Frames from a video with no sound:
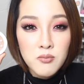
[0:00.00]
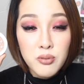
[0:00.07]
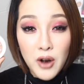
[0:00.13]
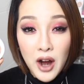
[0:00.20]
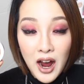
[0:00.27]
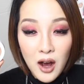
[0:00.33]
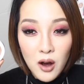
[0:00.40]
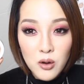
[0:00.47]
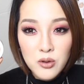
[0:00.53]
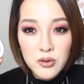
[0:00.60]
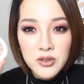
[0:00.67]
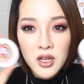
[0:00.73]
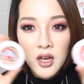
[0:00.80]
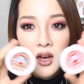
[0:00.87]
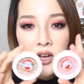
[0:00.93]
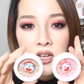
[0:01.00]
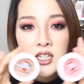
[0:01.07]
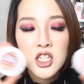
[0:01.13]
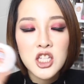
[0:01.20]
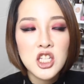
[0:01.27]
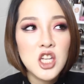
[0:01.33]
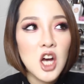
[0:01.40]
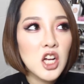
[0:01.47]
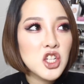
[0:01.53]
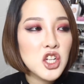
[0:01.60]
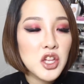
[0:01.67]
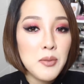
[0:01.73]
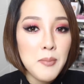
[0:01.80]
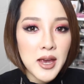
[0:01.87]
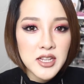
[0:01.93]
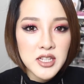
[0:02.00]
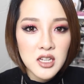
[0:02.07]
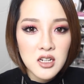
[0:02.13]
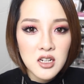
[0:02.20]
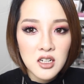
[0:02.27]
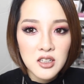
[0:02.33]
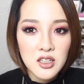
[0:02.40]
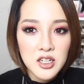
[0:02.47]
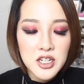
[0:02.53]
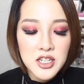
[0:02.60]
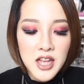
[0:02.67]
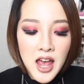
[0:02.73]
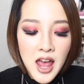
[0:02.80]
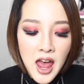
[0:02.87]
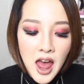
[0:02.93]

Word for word: brown such an amazing colors